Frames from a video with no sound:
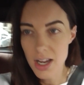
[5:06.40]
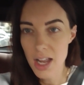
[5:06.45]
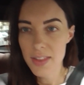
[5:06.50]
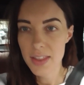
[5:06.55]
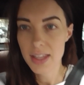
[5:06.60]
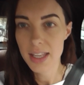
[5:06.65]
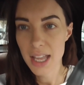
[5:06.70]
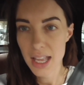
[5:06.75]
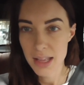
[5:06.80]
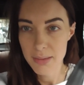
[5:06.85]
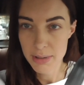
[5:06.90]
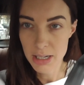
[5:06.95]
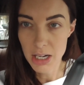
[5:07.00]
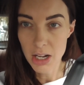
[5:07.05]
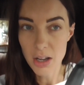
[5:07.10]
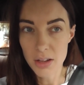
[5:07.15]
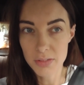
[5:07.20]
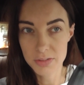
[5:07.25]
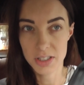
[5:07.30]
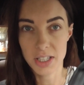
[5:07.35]
guy that came in
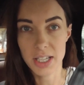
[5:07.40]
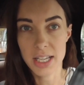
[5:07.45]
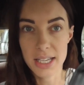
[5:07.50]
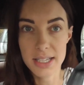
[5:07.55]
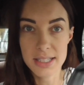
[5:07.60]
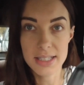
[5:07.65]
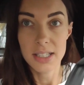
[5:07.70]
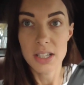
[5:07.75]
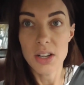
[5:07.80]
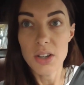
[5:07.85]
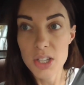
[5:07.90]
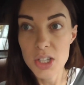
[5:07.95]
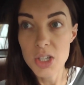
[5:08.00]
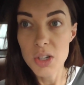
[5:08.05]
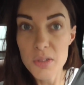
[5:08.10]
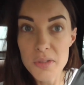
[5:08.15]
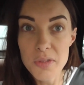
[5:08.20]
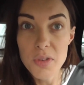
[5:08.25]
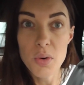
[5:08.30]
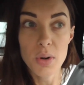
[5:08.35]
after, he said, oh, you
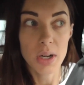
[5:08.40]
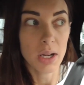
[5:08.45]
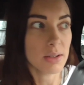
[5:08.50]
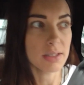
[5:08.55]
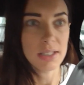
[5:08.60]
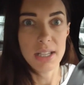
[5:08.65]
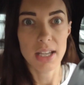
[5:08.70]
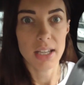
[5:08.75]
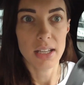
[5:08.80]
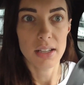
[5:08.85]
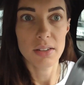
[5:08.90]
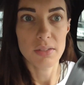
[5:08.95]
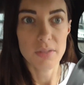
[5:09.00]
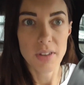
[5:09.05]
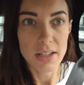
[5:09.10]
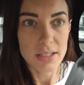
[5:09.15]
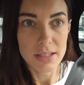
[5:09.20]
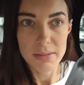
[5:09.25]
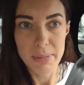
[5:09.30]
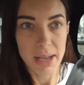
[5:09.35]
got 4, and I was like,
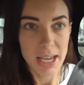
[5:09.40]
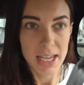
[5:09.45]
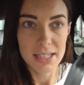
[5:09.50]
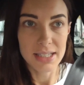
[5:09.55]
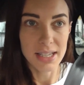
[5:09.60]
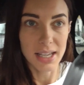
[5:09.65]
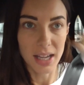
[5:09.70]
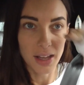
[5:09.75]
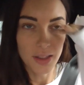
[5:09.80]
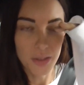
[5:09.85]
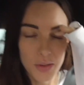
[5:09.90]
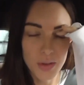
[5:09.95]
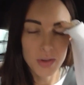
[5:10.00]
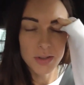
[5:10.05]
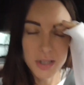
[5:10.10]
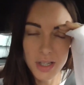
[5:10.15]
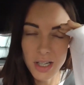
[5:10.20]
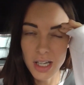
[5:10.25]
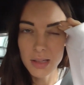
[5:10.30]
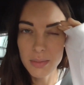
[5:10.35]
that's amazing. I thought that
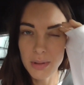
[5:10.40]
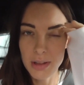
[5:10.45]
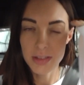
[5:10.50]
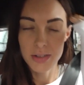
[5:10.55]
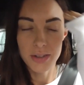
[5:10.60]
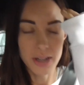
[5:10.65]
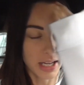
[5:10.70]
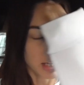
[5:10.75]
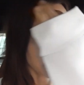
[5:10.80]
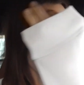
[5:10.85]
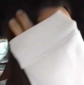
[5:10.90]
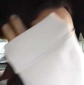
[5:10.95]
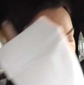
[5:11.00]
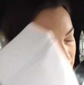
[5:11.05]
was only going to be 3.